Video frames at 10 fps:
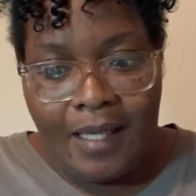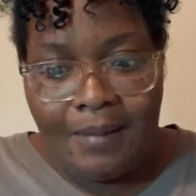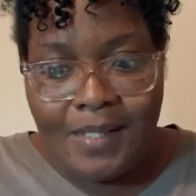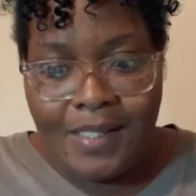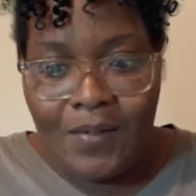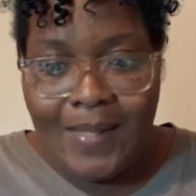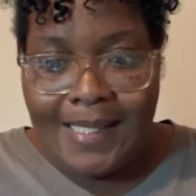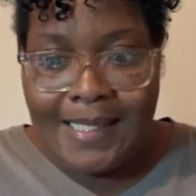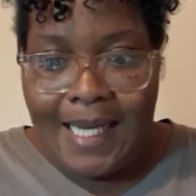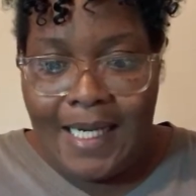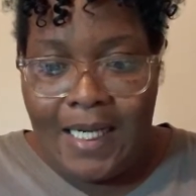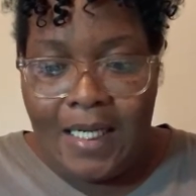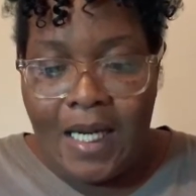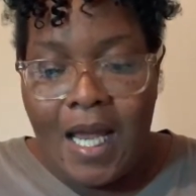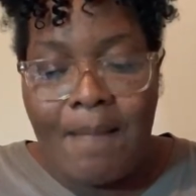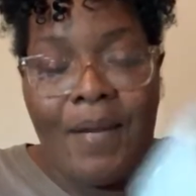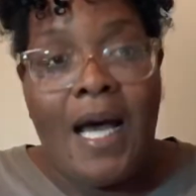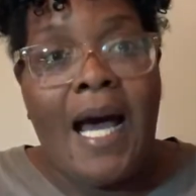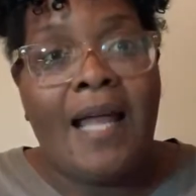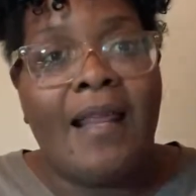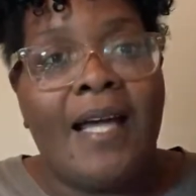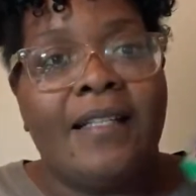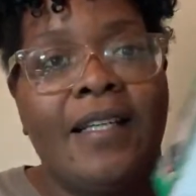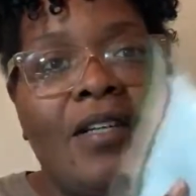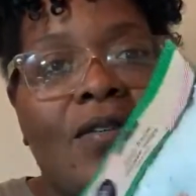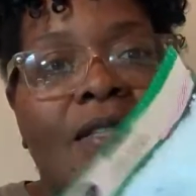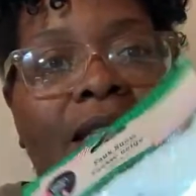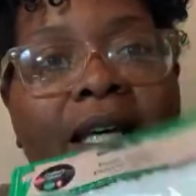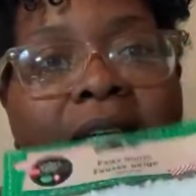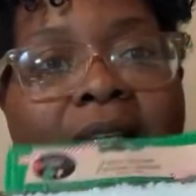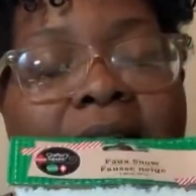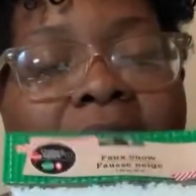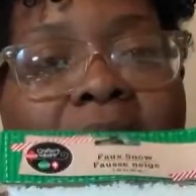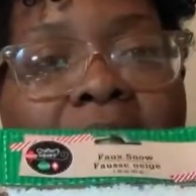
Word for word: I'm so excited. But I like to use this,